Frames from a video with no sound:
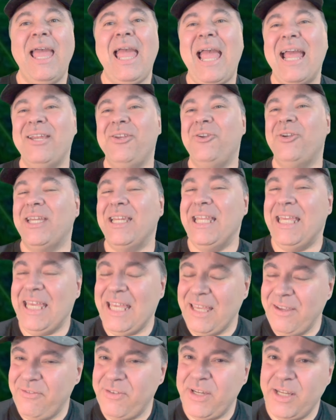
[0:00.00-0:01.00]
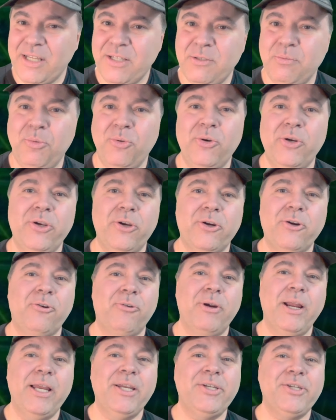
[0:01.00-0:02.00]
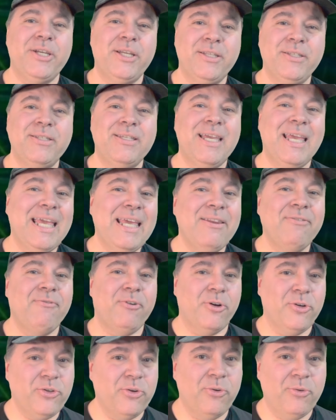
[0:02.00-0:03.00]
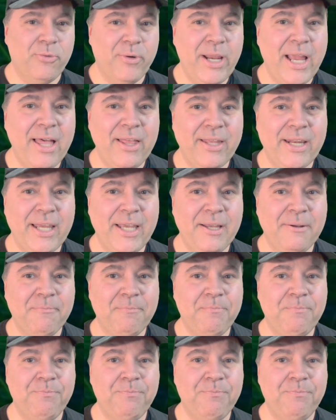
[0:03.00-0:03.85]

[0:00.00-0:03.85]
And you can even explore your creations in virtual reality.